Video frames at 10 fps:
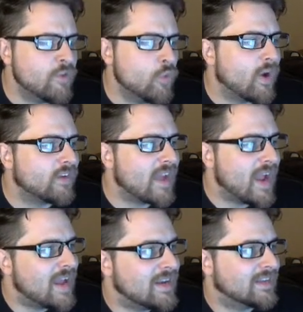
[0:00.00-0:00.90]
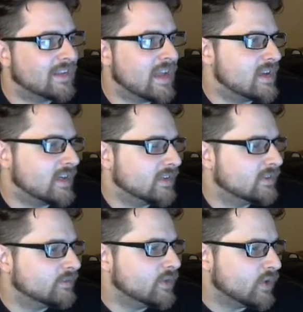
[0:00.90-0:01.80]
if you want to edit
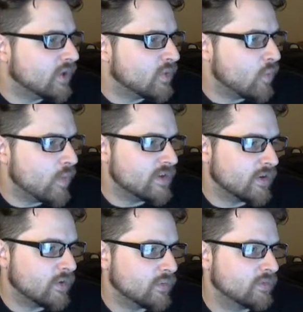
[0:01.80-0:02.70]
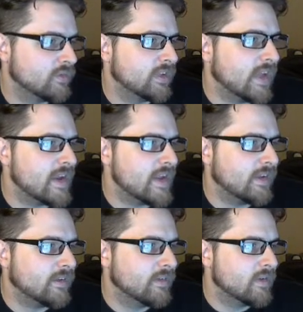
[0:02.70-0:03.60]
lighting, you can go to Window
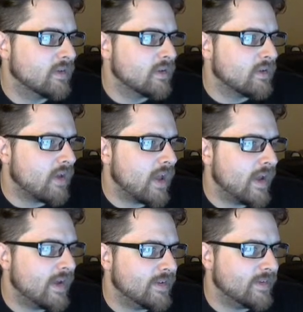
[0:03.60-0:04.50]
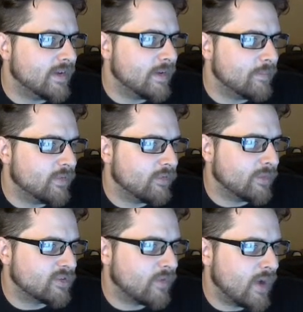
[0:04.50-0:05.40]
Lighting, and
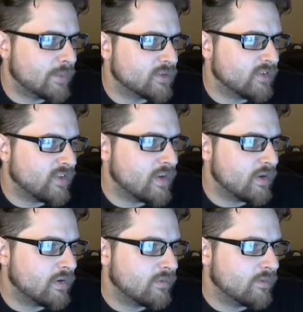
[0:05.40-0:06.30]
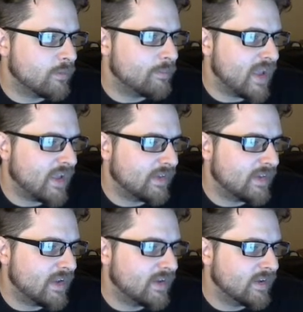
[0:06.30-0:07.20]
there's a bunch of options here for
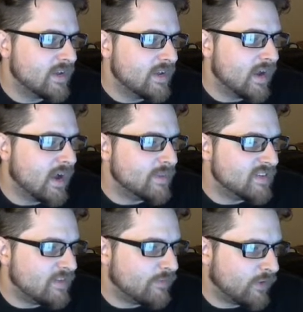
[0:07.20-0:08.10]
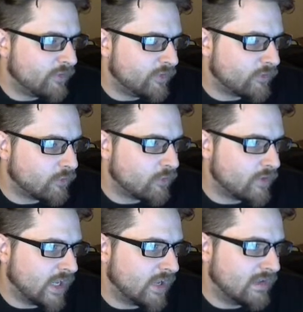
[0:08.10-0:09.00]
baking lighting. It defaults to
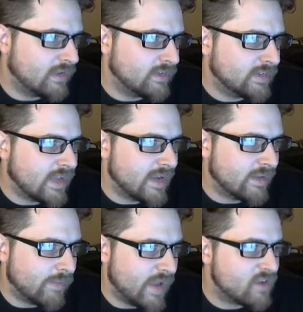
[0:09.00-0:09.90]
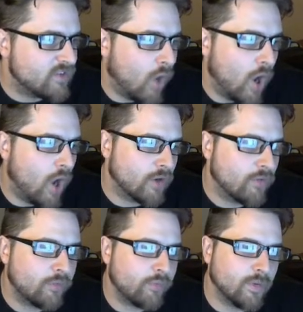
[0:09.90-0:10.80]
turning lighting bake to
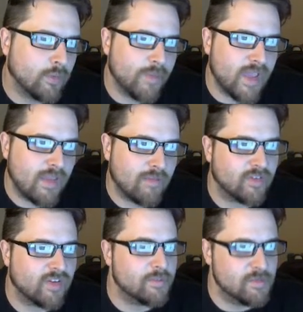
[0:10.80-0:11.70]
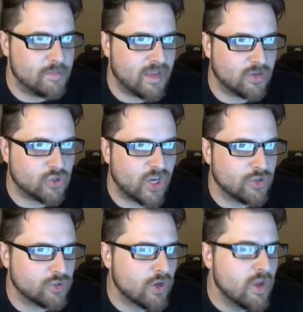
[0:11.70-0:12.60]
auto, so it'll bake every time you make a
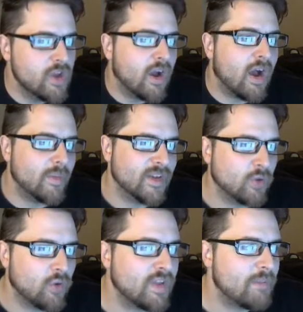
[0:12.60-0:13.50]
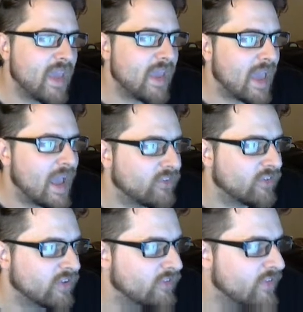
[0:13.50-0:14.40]
change. And it'll only bake
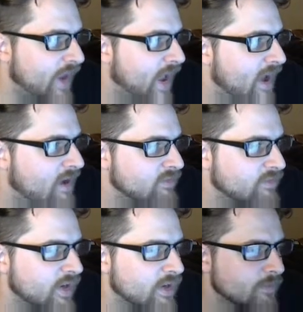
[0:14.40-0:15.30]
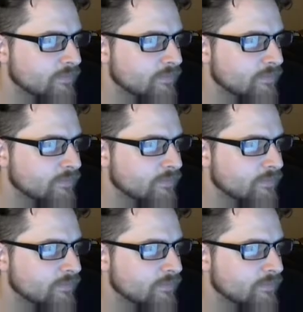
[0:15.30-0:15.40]
assets that have